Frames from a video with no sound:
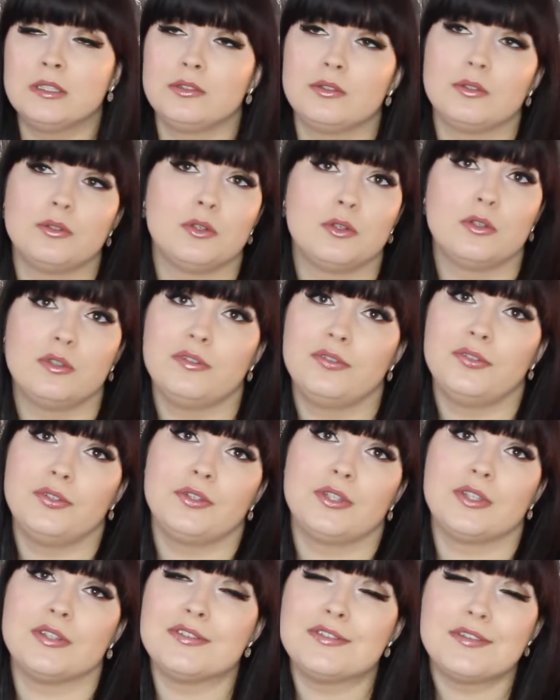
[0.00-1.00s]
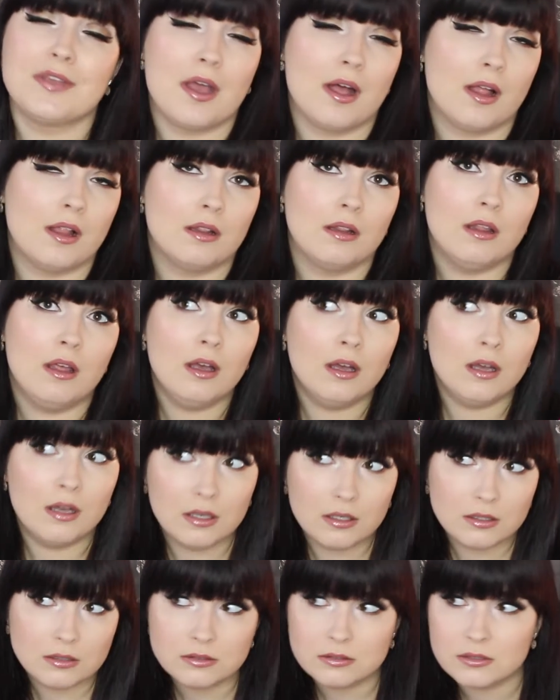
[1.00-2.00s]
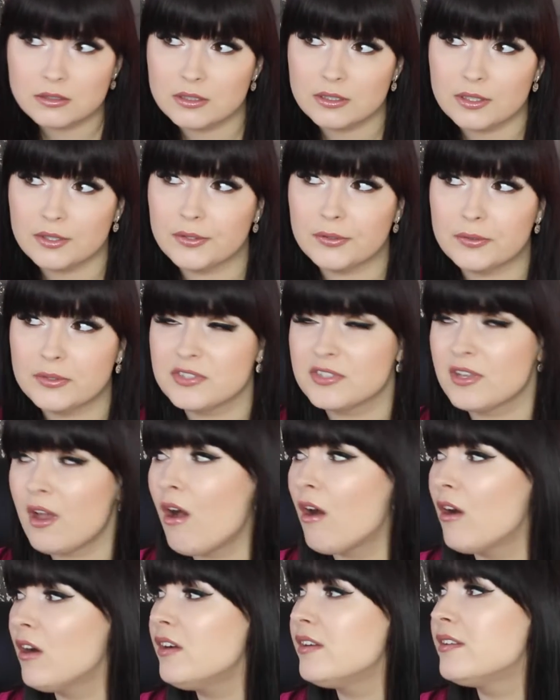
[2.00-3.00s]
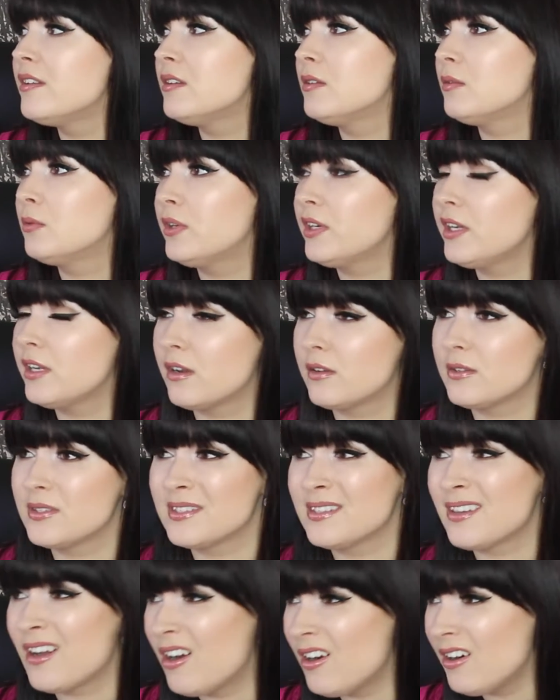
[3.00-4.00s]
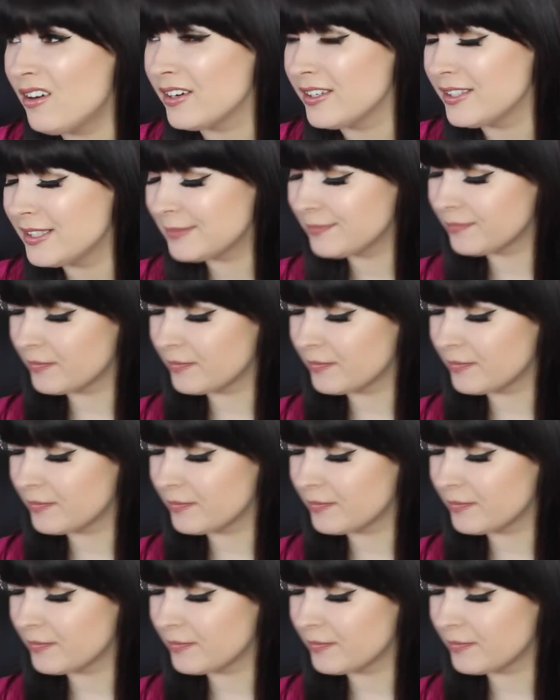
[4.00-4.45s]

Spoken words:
Don't know if you can tell. I don't know, it's hard. Working out is hard.